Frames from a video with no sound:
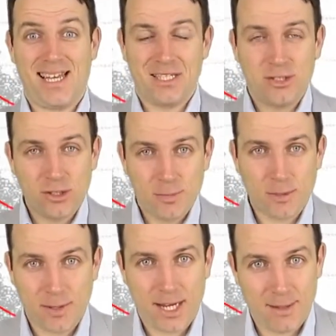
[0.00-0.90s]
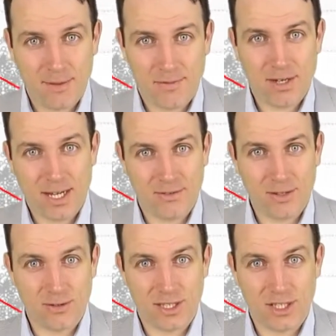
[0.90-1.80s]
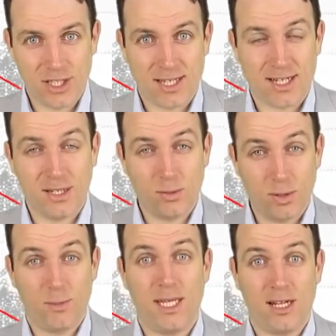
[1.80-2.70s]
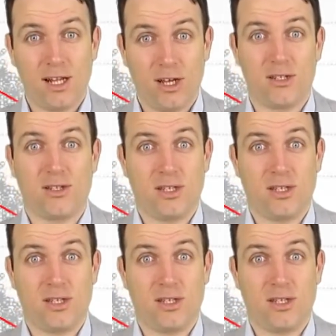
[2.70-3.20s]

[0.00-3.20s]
subscribe if you haven't to the channel. It would mean a lot